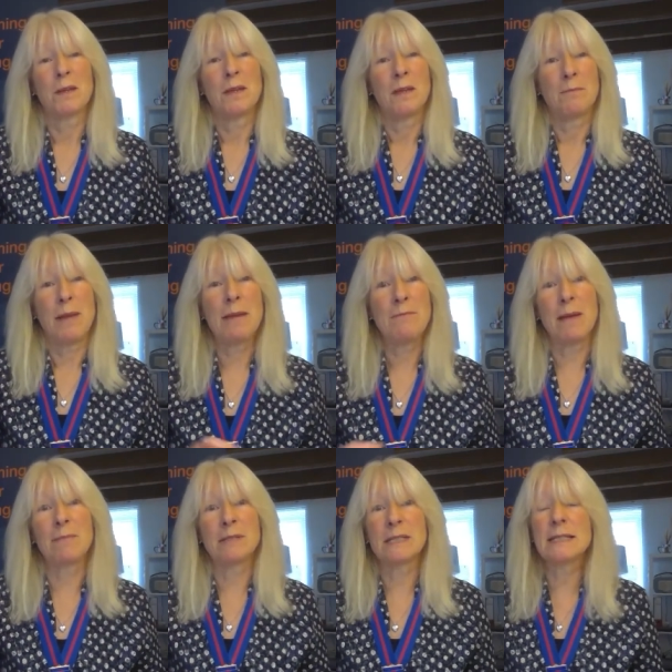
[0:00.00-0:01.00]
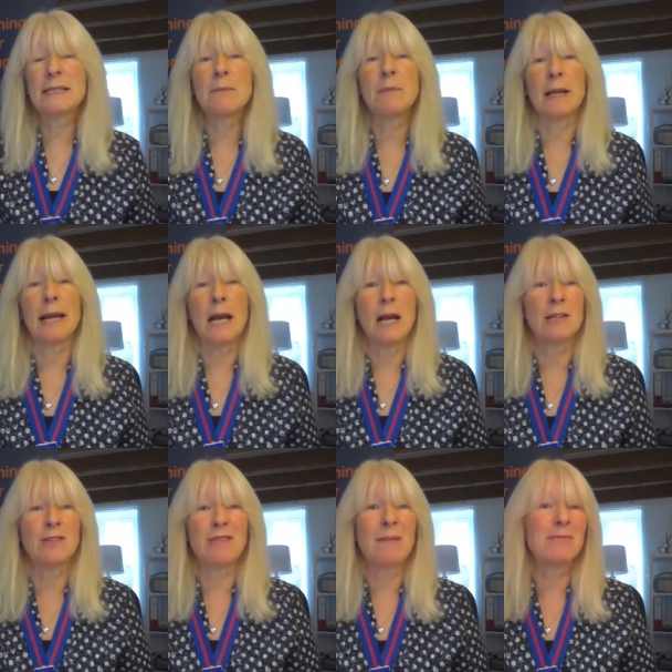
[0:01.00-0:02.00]
BAME members are similarly
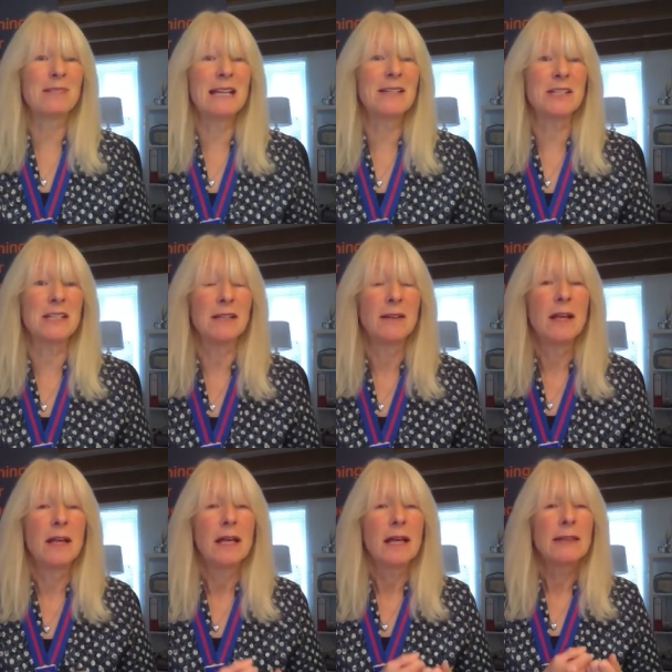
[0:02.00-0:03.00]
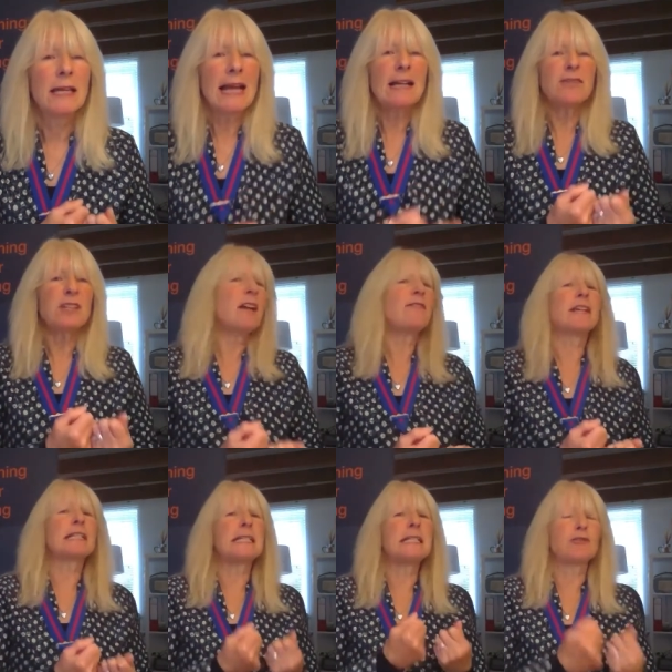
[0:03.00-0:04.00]
underrepresented. The lack of
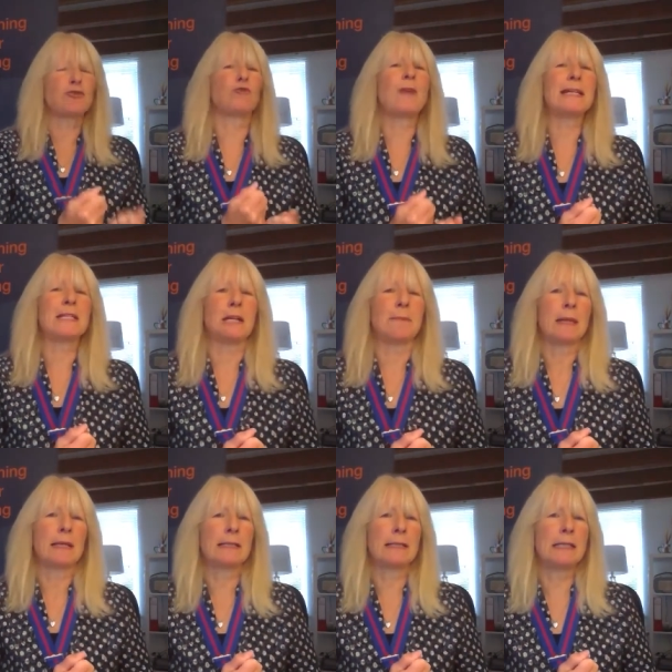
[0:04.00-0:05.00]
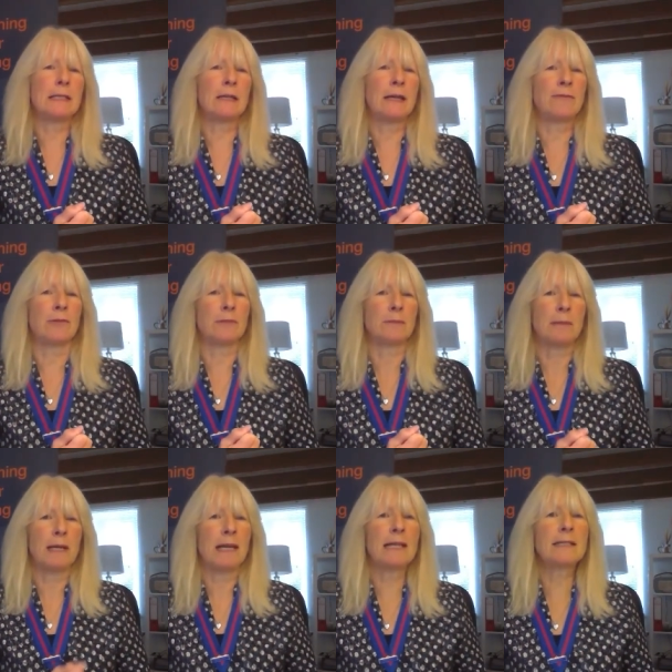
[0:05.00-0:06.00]
diversity is greater at senior levels.
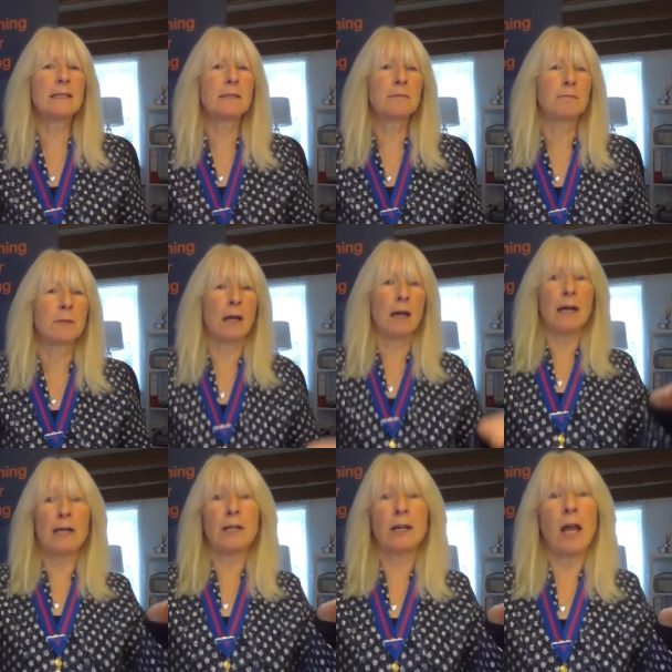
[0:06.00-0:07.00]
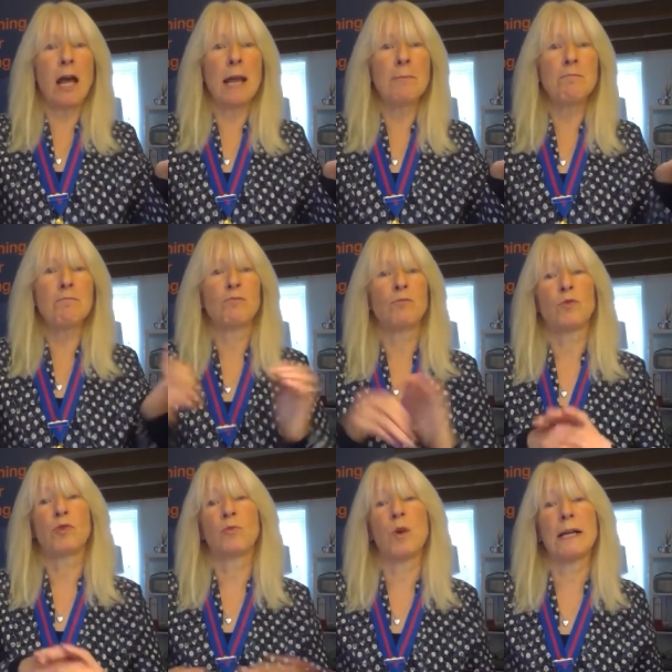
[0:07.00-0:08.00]
In essence, the higher you climb,
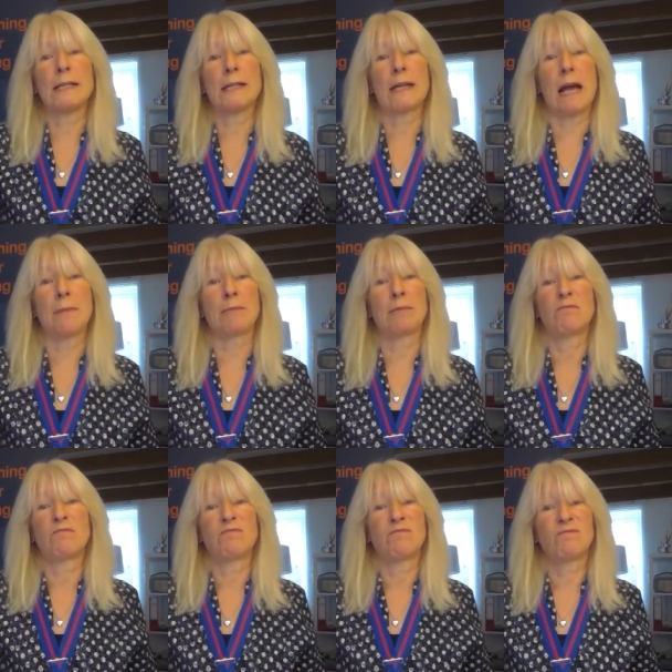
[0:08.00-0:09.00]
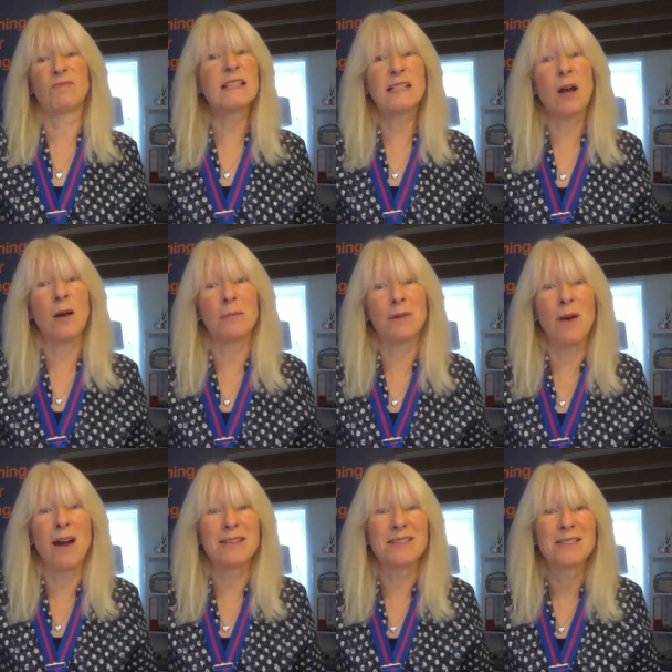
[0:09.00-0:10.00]
the wider the gap. This can't be
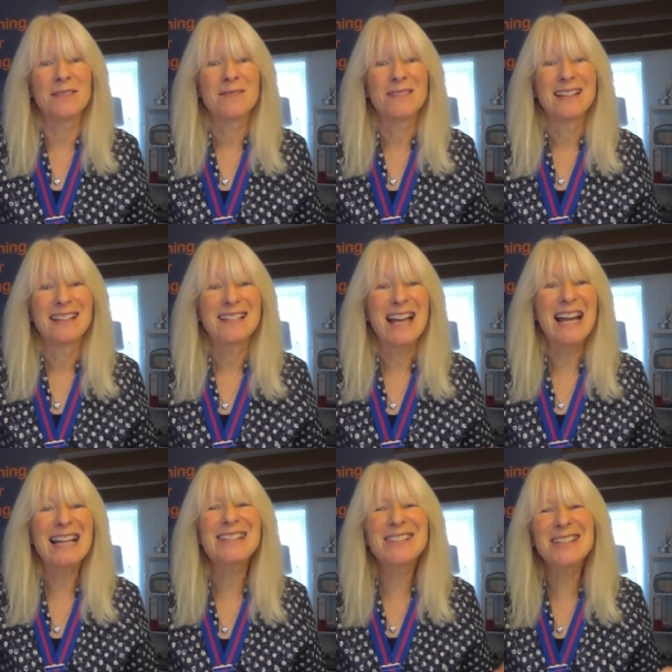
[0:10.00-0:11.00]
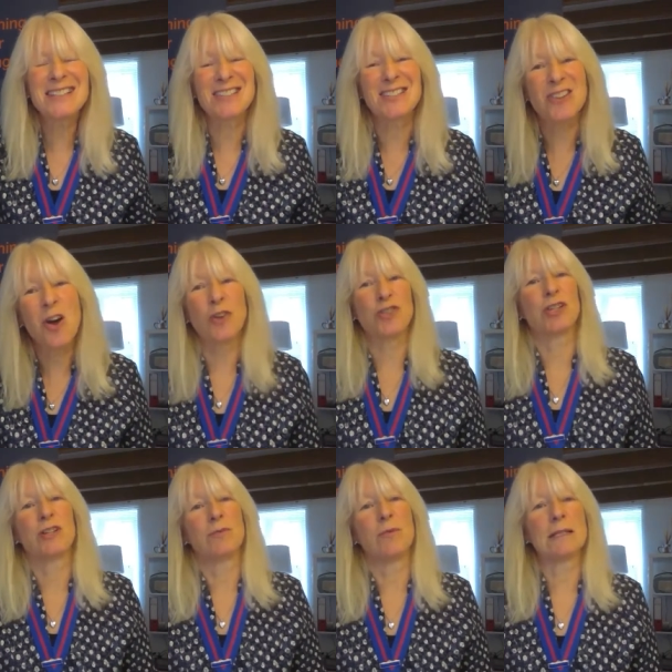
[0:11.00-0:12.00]
right. Talent does not
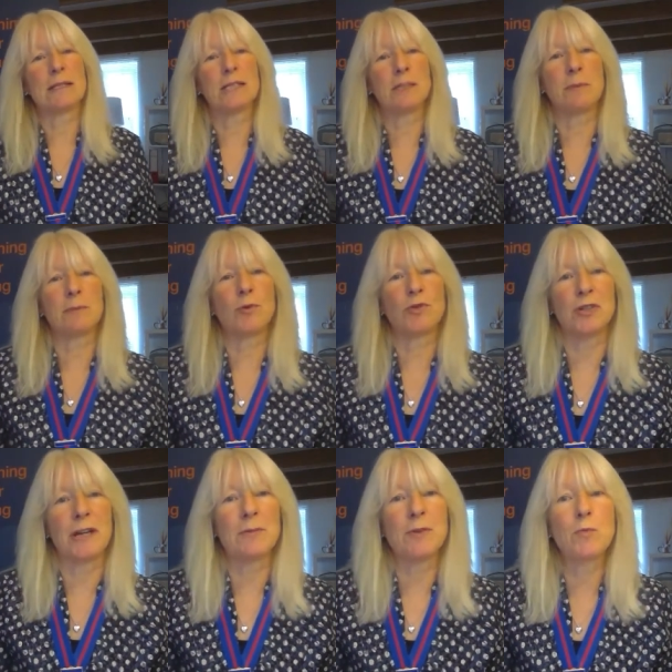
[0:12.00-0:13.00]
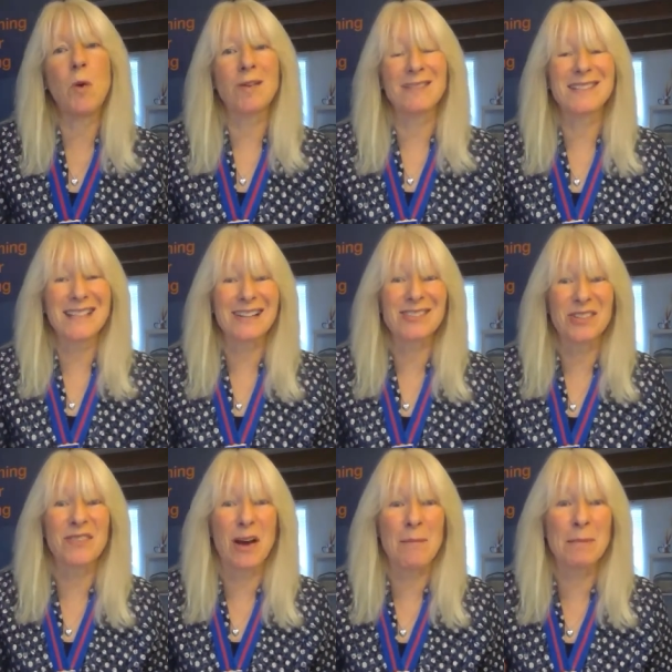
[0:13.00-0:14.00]
rest disproportionately with one section
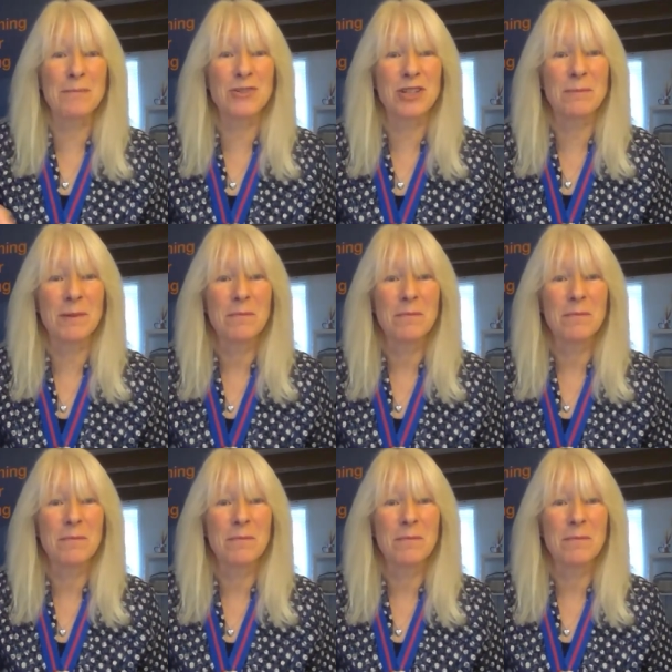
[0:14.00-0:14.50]
of our membership.